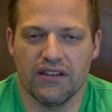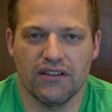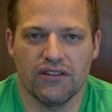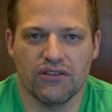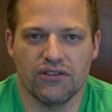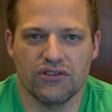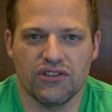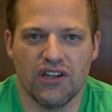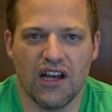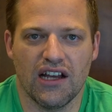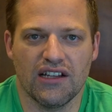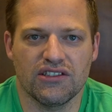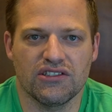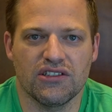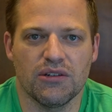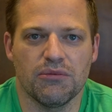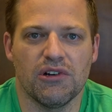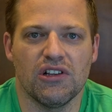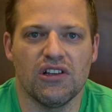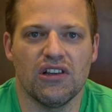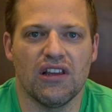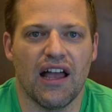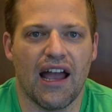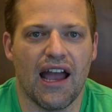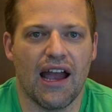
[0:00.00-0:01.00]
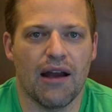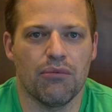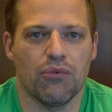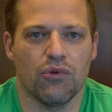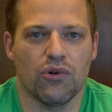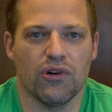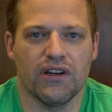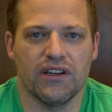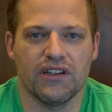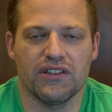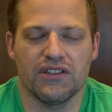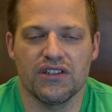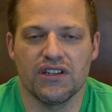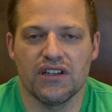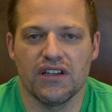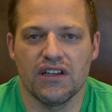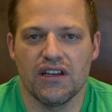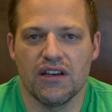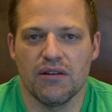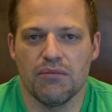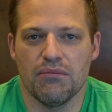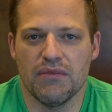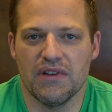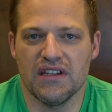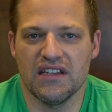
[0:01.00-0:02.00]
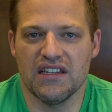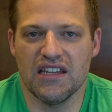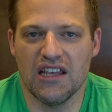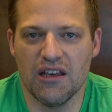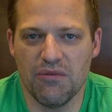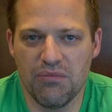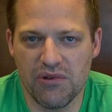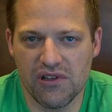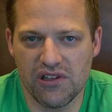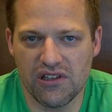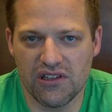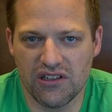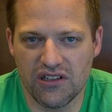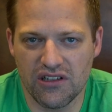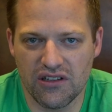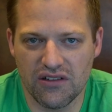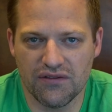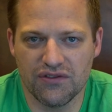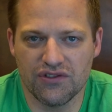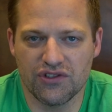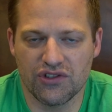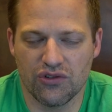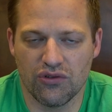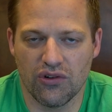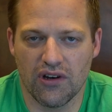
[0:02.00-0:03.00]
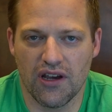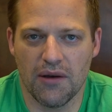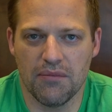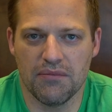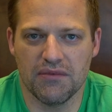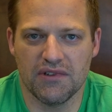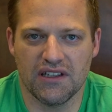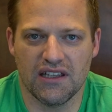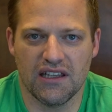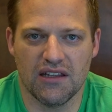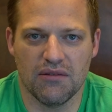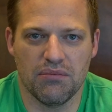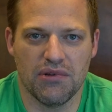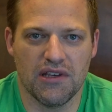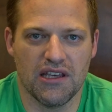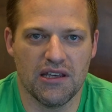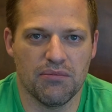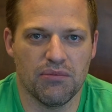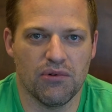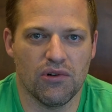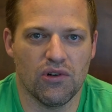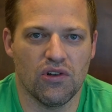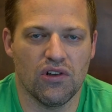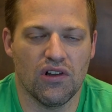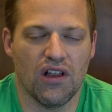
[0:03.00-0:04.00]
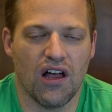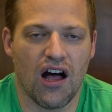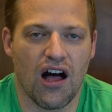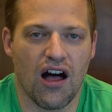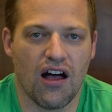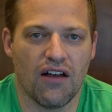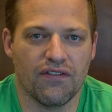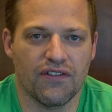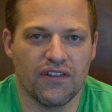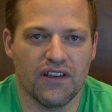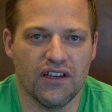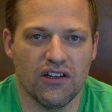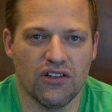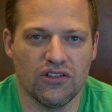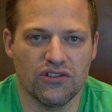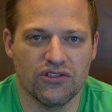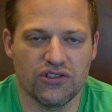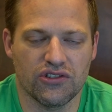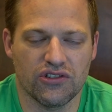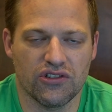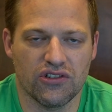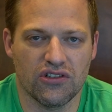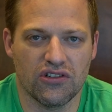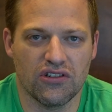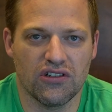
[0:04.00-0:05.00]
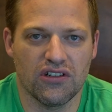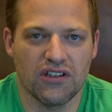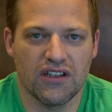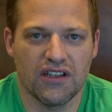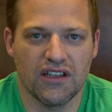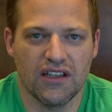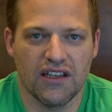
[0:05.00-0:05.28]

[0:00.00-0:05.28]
There's not some elaborate manipulative script to get people off kilter